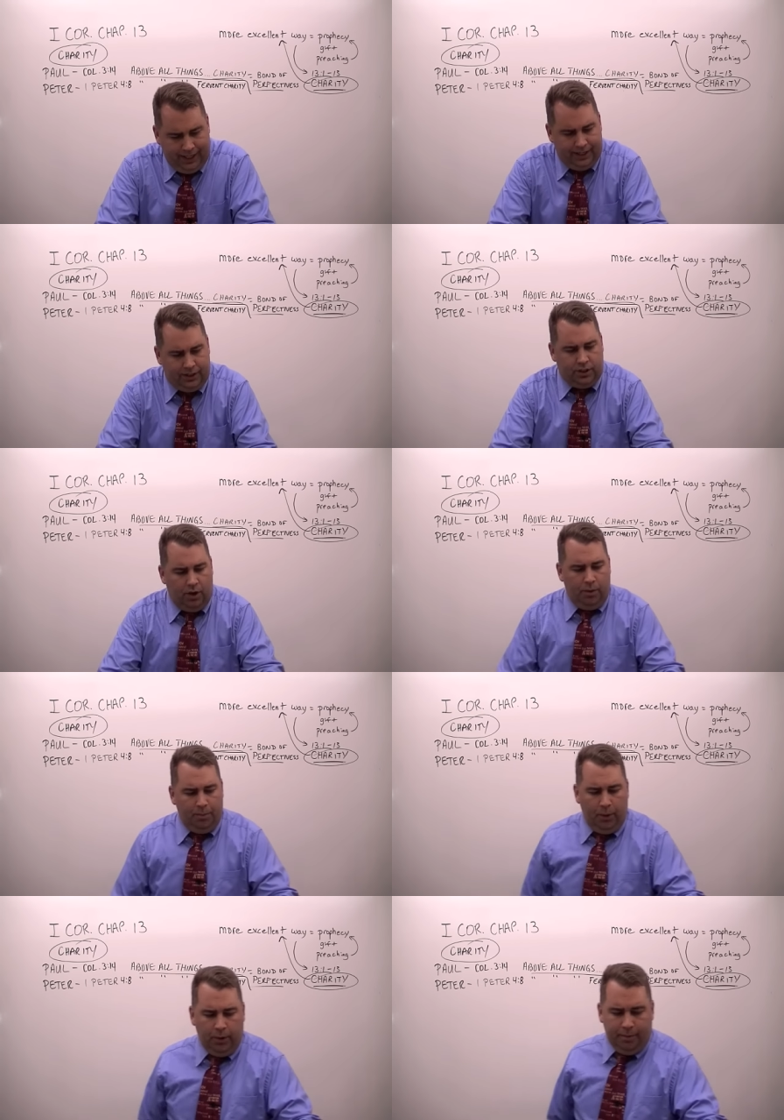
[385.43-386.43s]
It is so
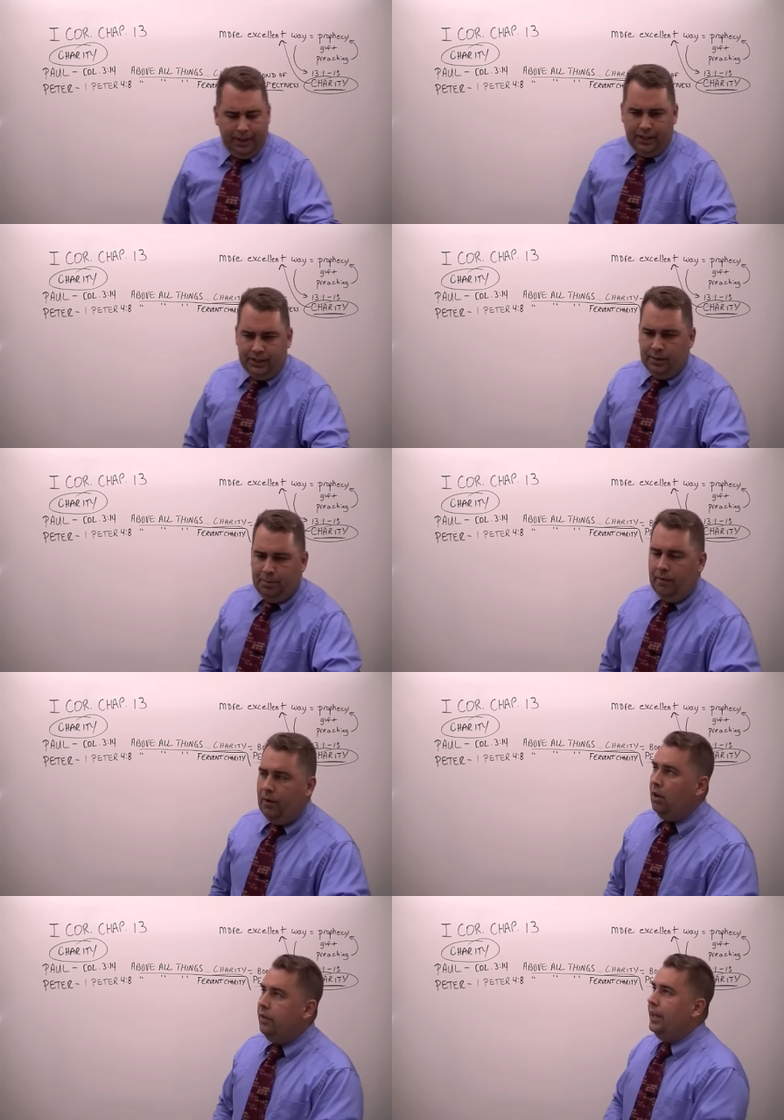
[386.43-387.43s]
important because it's
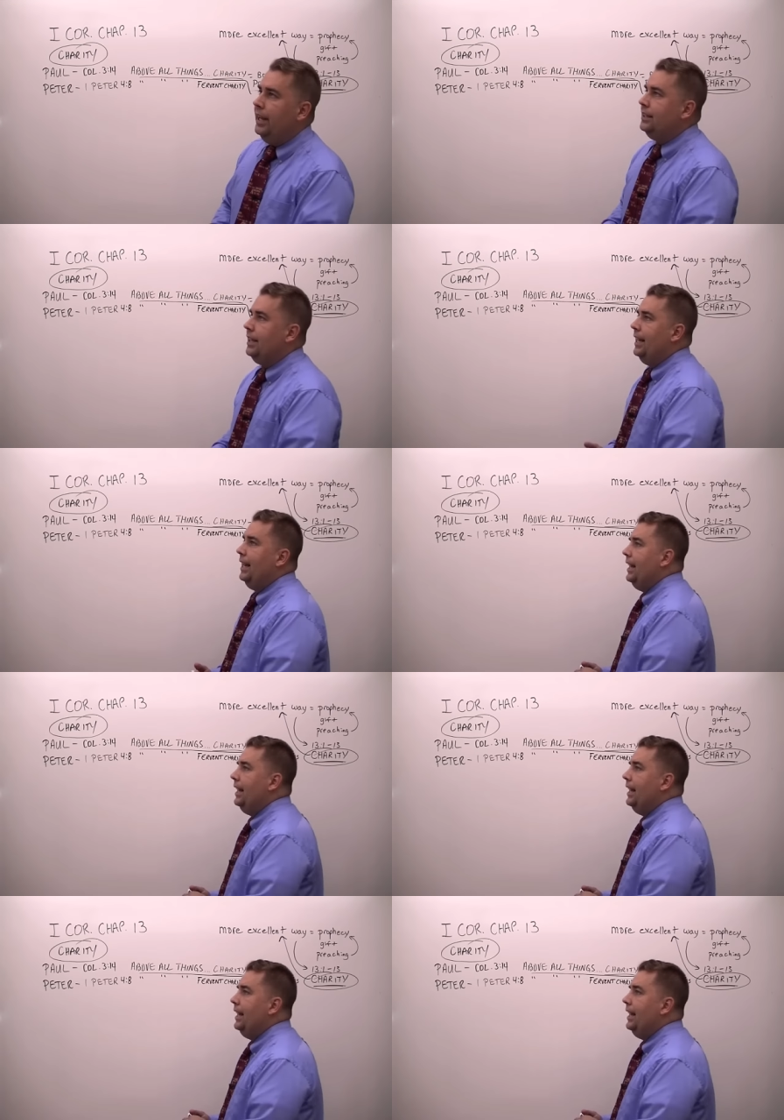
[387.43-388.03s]
above all things and